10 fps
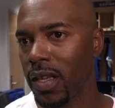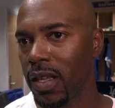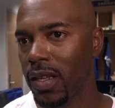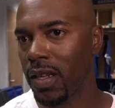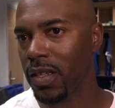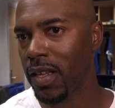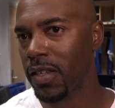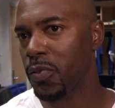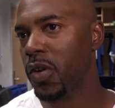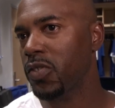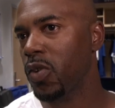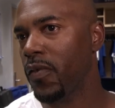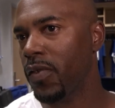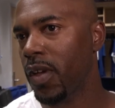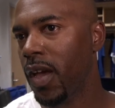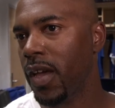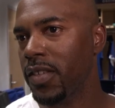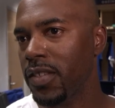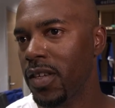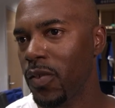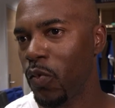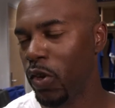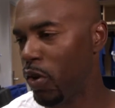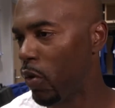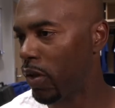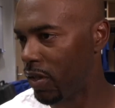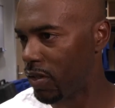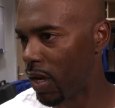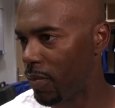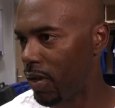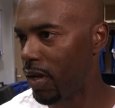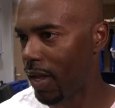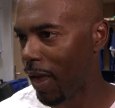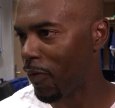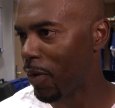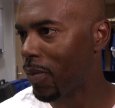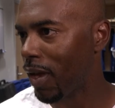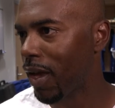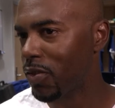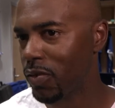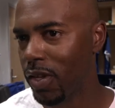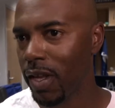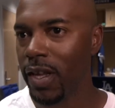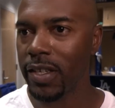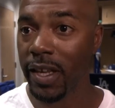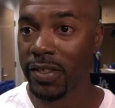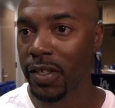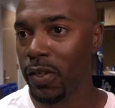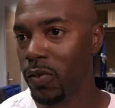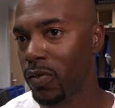It takes pressure off of guys when you don't get the job done, to have him behind you to execute.